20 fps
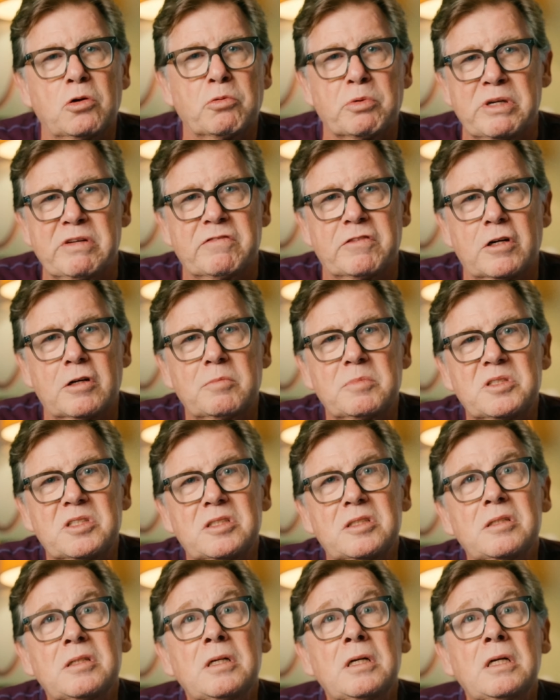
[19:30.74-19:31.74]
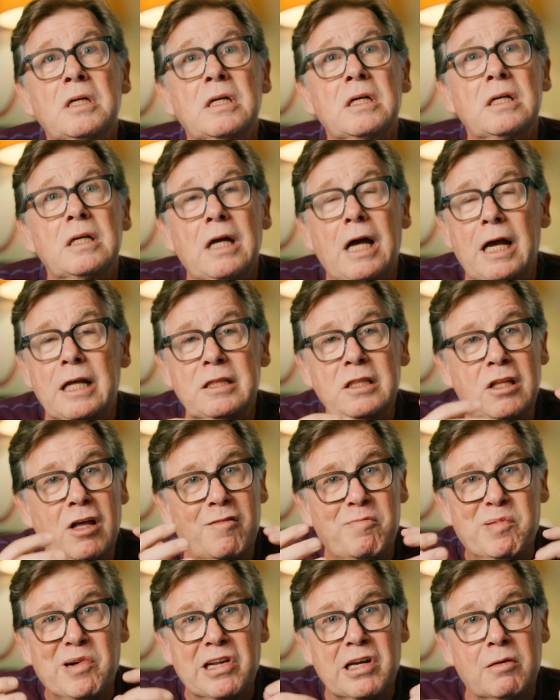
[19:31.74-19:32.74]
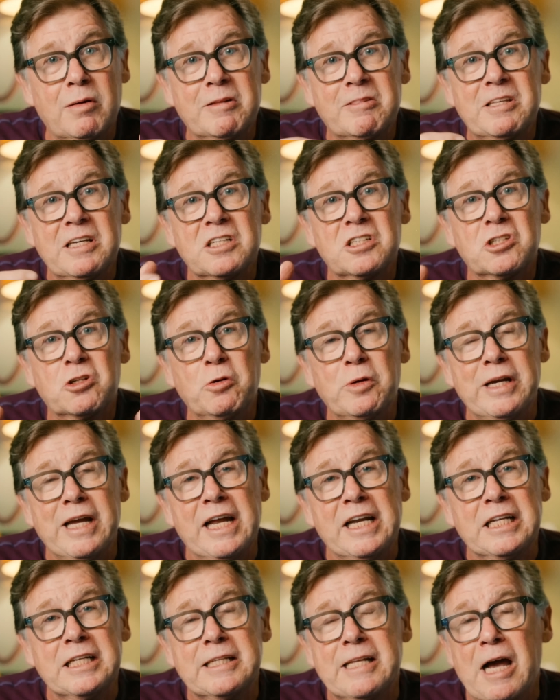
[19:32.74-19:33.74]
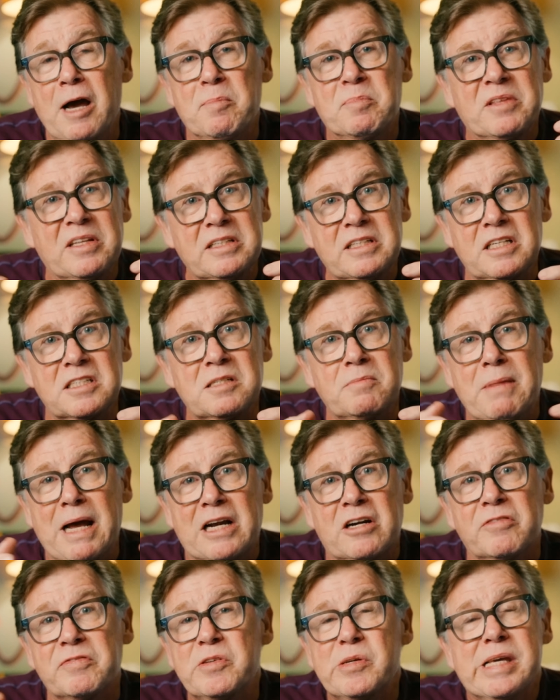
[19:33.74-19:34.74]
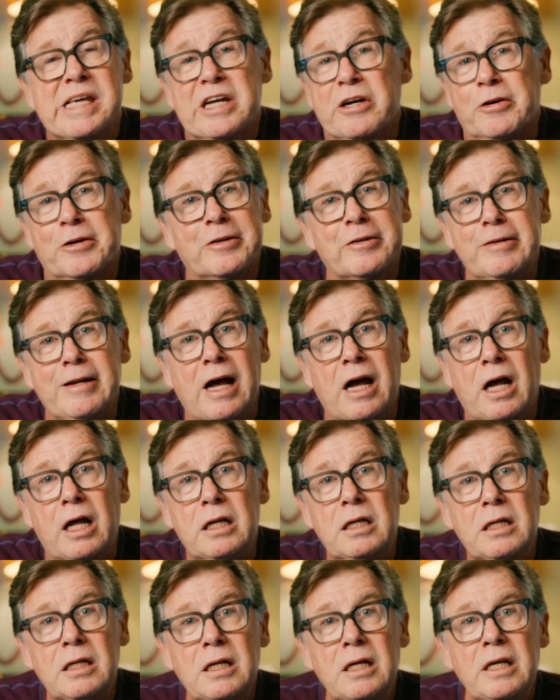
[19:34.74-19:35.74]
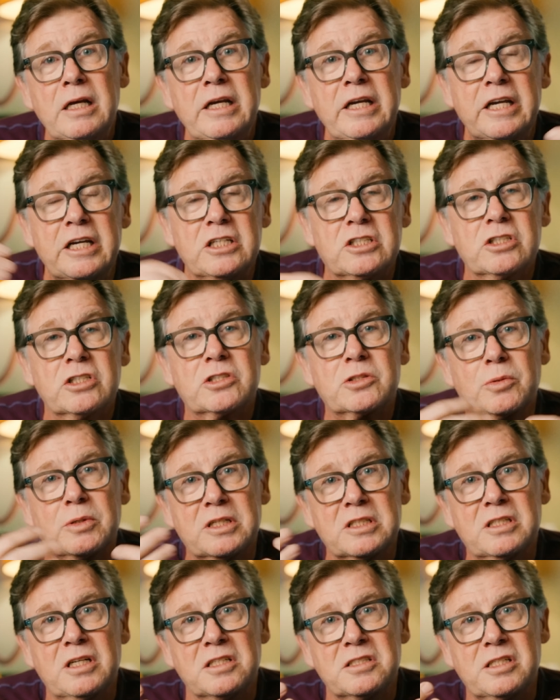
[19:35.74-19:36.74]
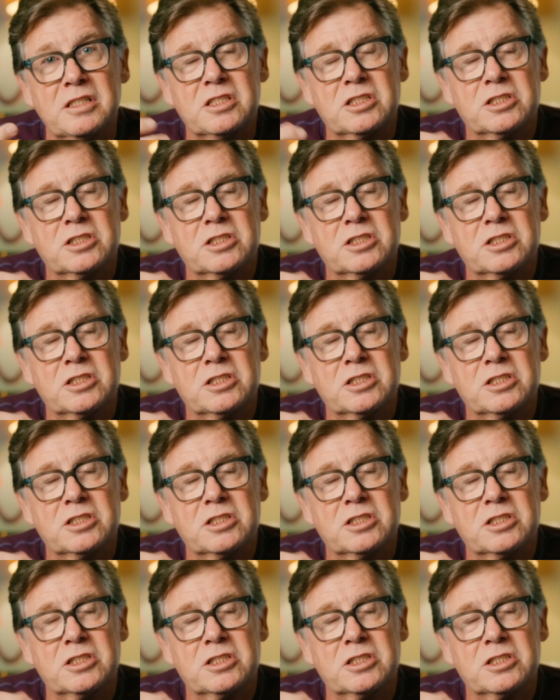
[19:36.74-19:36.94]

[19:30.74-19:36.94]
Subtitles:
reverbs. I love putting on things, creating depth. It doesn't matter if you hear it or not. It just sort of does its